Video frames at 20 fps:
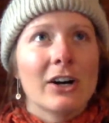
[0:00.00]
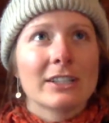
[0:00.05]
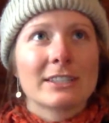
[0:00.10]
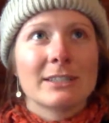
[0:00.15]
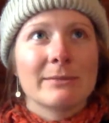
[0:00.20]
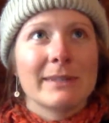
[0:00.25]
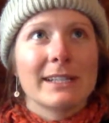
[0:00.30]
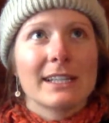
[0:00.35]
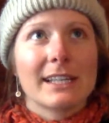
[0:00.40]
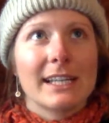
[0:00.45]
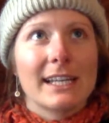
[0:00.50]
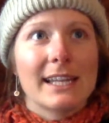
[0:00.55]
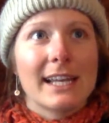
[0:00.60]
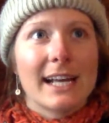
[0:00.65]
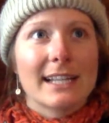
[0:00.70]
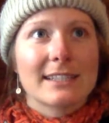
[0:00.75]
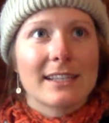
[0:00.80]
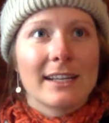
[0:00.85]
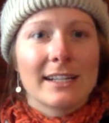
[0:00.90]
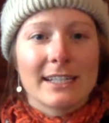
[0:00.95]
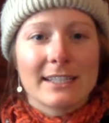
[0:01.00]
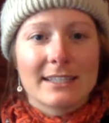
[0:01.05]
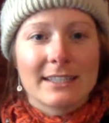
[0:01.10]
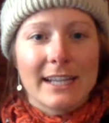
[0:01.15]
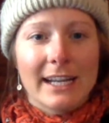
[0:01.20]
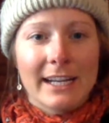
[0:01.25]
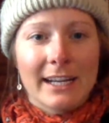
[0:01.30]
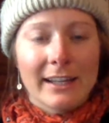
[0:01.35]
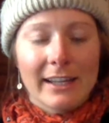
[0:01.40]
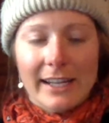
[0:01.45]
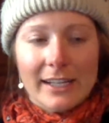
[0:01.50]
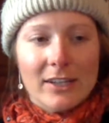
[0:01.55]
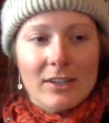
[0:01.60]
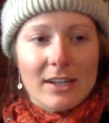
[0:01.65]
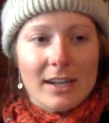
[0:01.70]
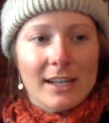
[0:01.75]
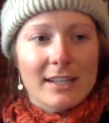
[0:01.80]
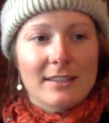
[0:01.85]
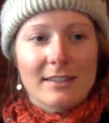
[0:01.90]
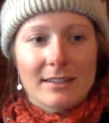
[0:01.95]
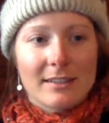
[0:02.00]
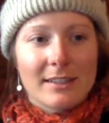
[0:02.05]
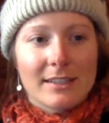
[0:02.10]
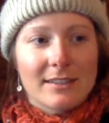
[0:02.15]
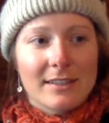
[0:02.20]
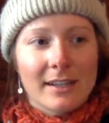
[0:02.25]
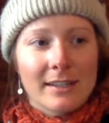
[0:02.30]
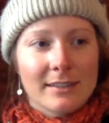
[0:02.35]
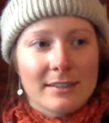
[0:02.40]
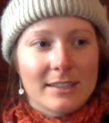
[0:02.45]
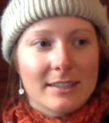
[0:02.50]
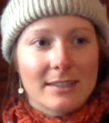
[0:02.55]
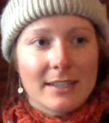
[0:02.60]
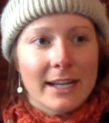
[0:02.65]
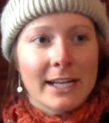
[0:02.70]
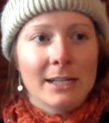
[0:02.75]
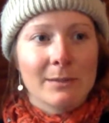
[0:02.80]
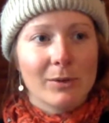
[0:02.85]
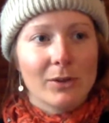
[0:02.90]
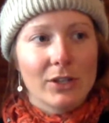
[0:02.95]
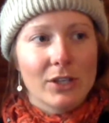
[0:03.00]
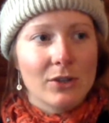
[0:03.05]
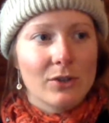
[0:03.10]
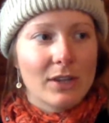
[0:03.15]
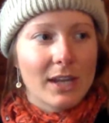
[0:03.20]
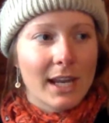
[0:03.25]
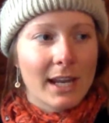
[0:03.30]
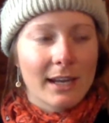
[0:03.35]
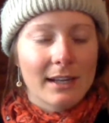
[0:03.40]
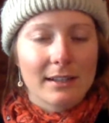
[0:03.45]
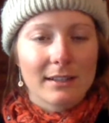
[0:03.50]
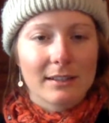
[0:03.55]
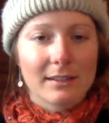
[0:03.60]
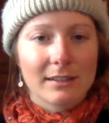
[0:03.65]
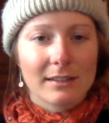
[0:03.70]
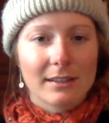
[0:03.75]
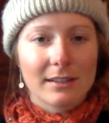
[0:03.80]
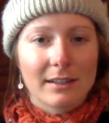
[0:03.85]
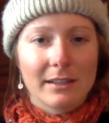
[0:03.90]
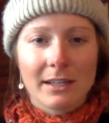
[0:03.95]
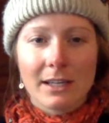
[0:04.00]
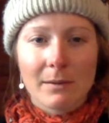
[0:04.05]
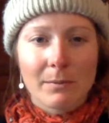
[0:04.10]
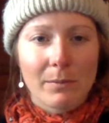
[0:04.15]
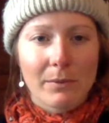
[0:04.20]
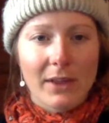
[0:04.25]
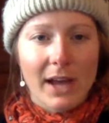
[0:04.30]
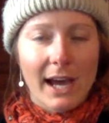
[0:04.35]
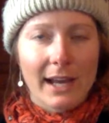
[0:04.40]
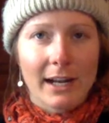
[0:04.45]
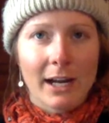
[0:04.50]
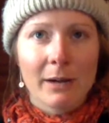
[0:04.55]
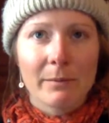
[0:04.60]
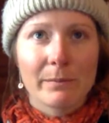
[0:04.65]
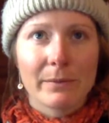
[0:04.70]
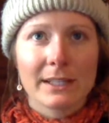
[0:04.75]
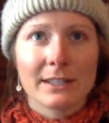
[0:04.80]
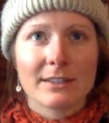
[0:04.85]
ultimately, that's like it's unsustainable. You can't keep that up.